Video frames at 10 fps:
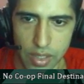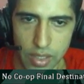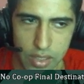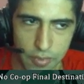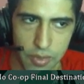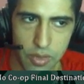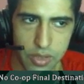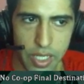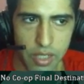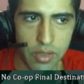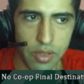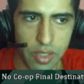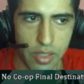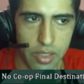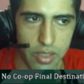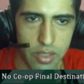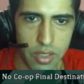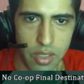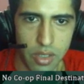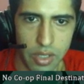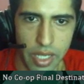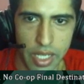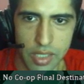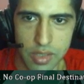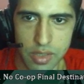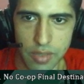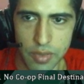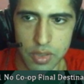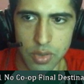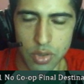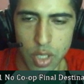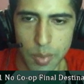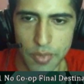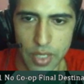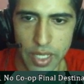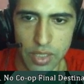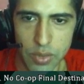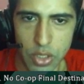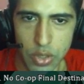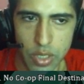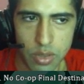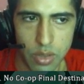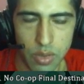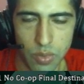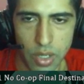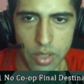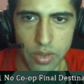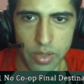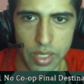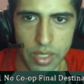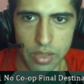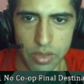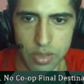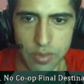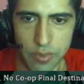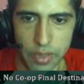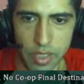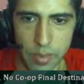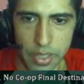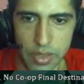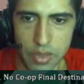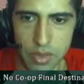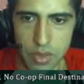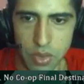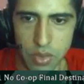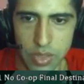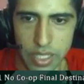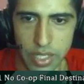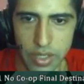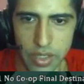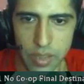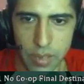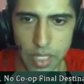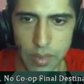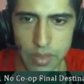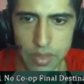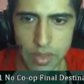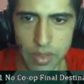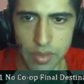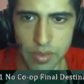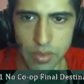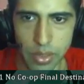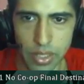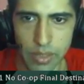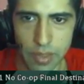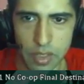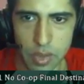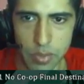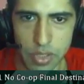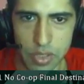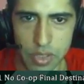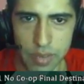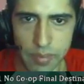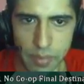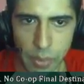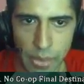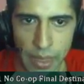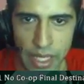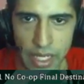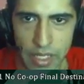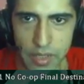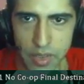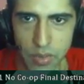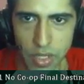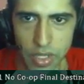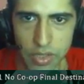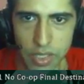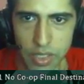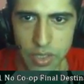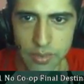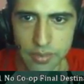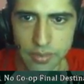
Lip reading: difficult angle that Donkey Kong has. If it's too sharp of an angle, you try to turn in the water, you'll just flail about. So just hold down and then you'll be able to quickly fix your positioning. Now, this underwater section